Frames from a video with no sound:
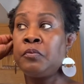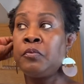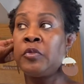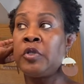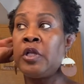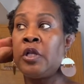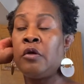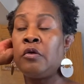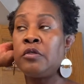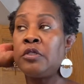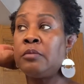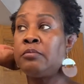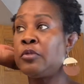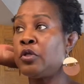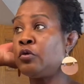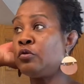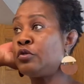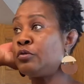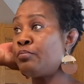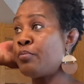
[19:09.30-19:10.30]
Close up
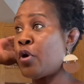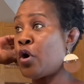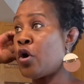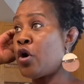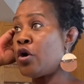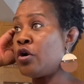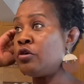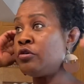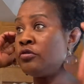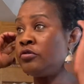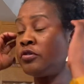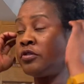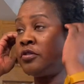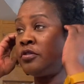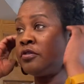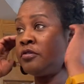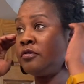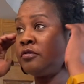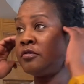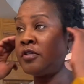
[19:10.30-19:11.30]
those
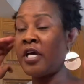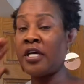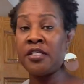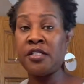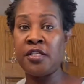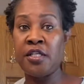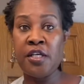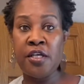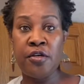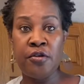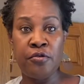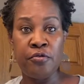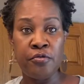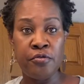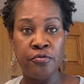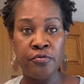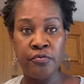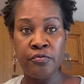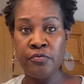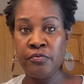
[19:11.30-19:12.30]
parts. That's cute.